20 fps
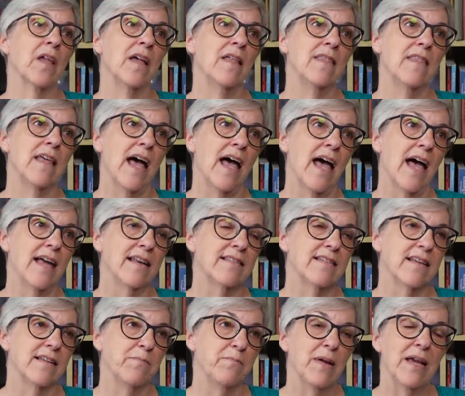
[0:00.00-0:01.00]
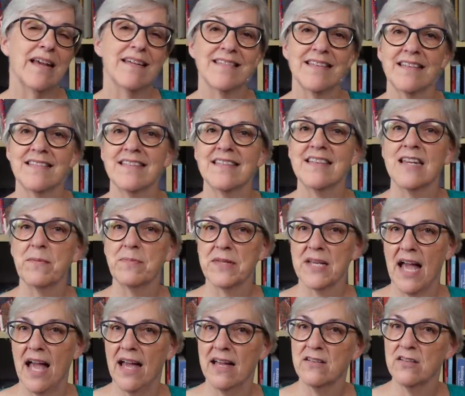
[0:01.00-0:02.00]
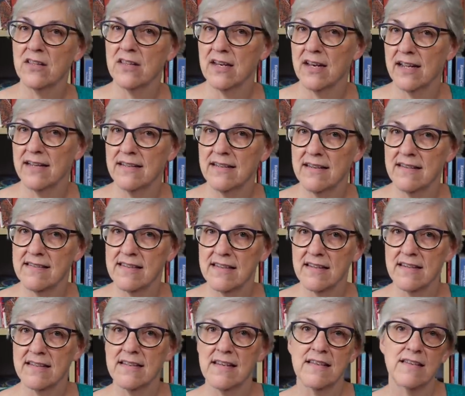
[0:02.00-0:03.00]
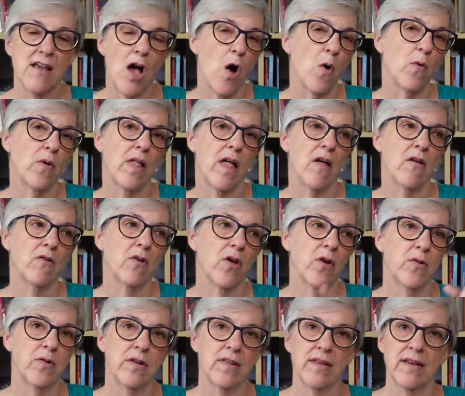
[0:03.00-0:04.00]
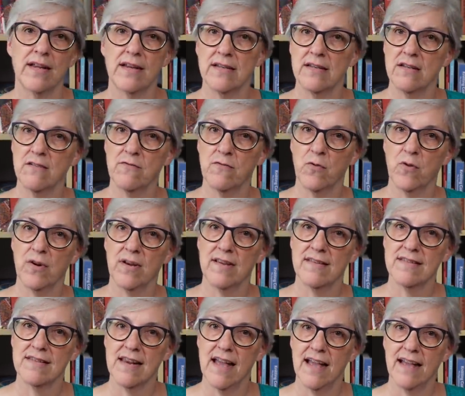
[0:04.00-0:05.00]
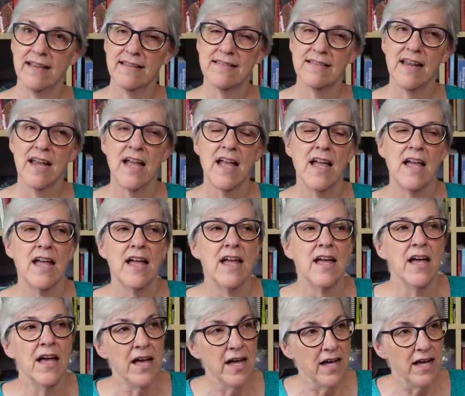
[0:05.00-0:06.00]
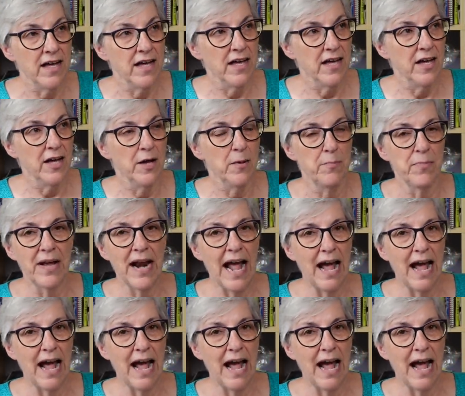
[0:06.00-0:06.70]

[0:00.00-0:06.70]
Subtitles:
that because I skipped ahead to the 1960s, oh, well, I'll go to the 1940s next. But